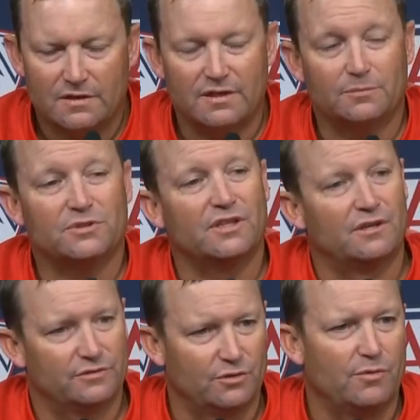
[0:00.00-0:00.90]

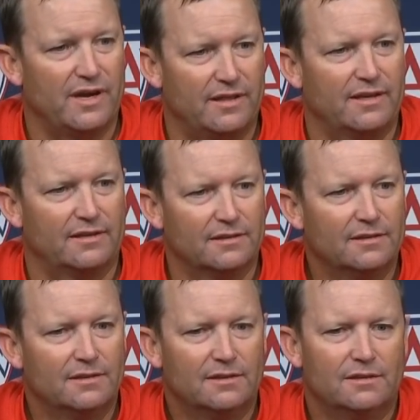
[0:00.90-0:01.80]
themselves the way that,
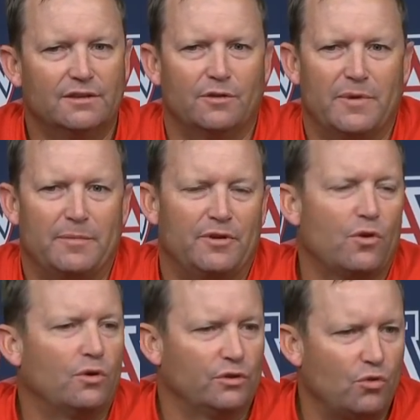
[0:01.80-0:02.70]
you know, maybe
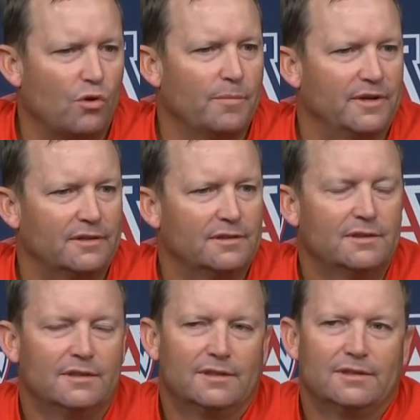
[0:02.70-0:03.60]
Nolan Gorman
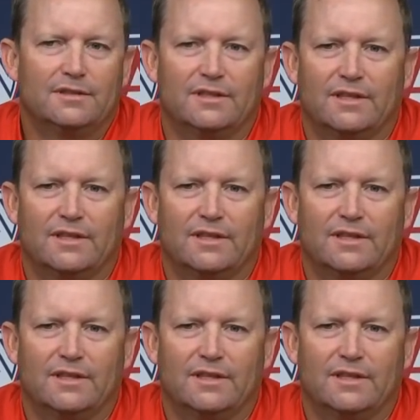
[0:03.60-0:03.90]
did